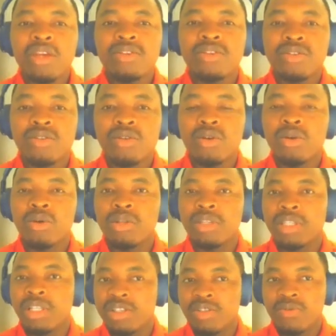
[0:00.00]
So
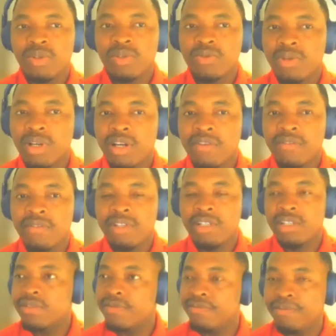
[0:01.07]
that's what you have.
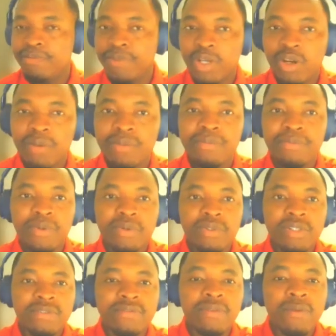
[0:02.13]
It's becoming
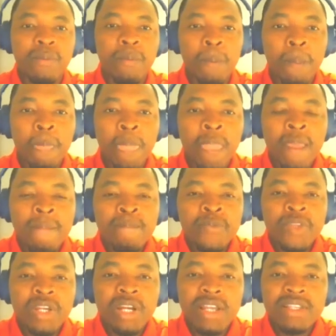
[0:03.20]
beautiful.
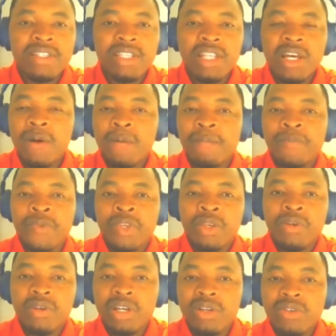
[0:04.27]
Right now,
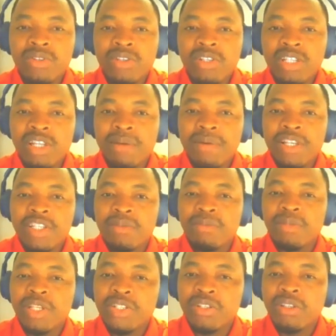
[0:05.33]
you can also see that my
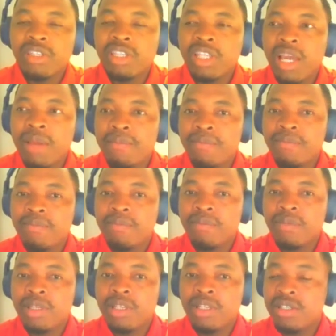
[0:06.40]
simulation time
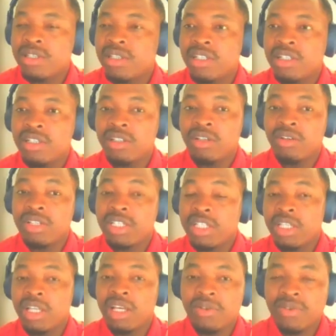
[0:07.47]
is still not
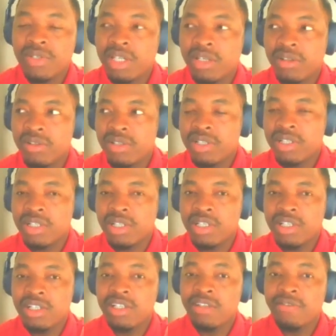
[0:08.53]
in nanoseconds.
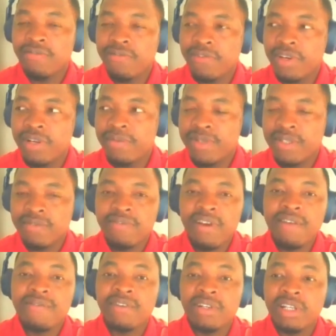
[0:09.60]
It is in frames,
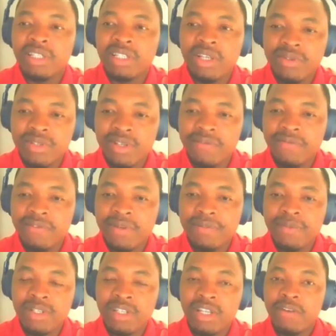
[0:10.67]
500,000 frames.